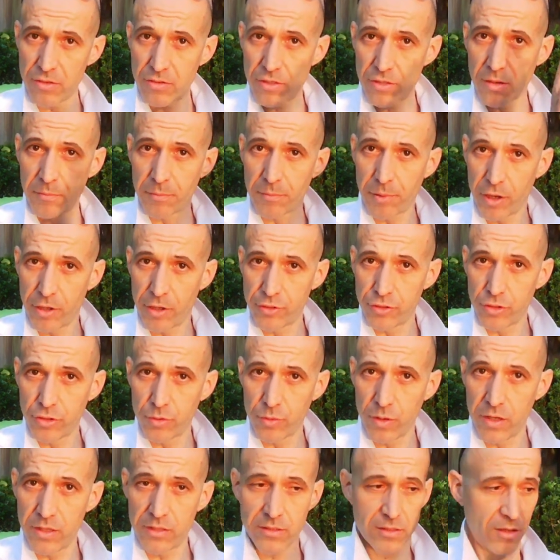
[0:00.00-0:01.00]
You can buy new
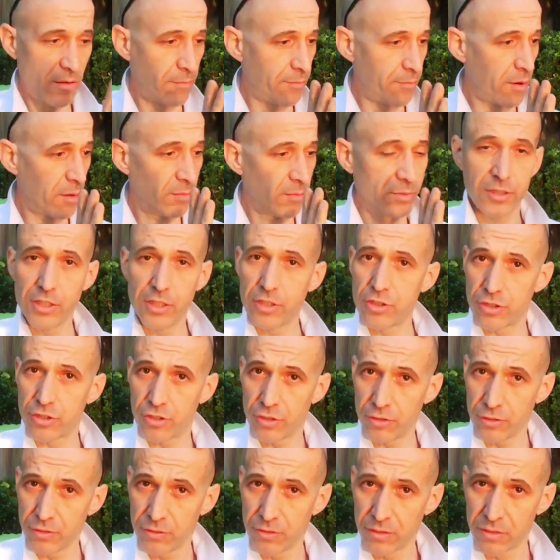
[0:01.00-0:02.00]
ones. I'm probably
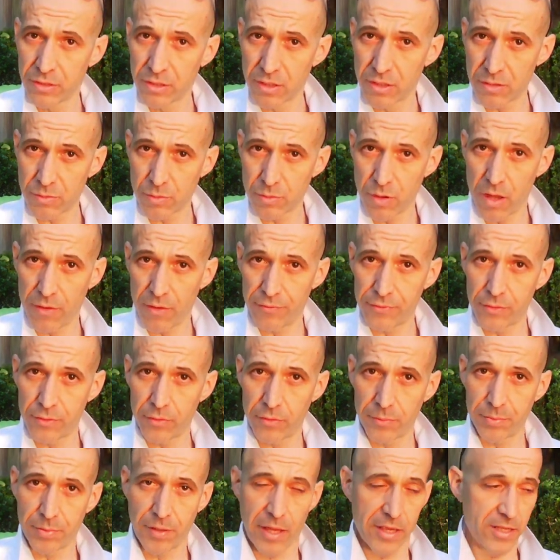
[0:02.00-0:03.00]
due as well for a
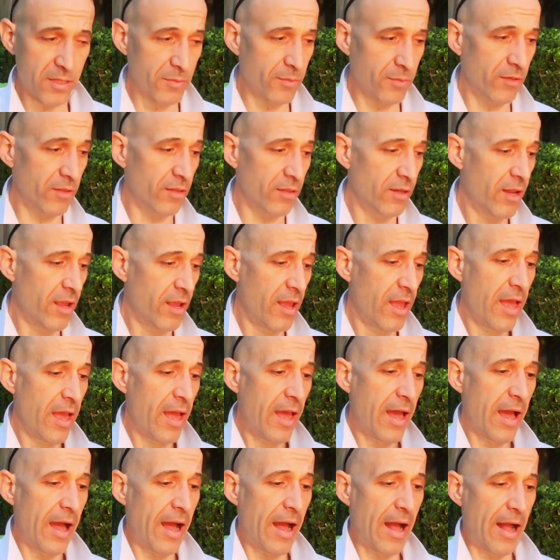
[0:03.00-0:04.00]
replacement.
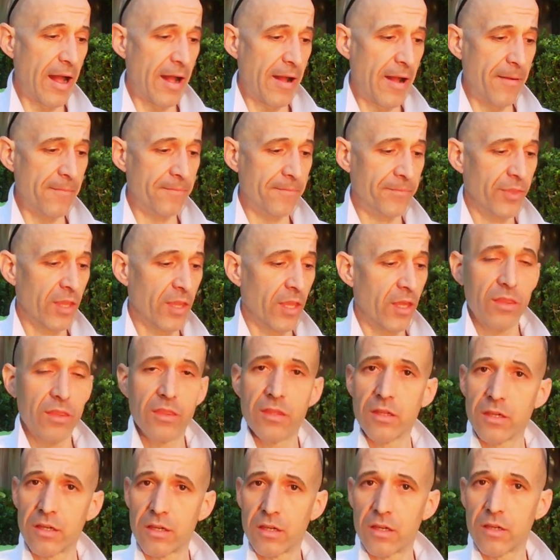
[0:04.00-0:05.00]

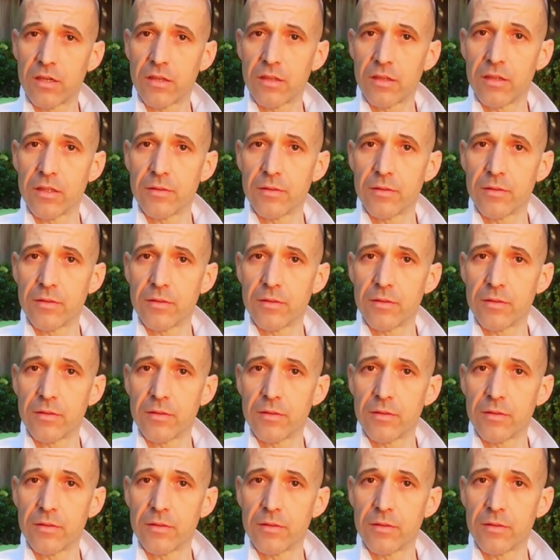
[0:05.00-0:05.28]
The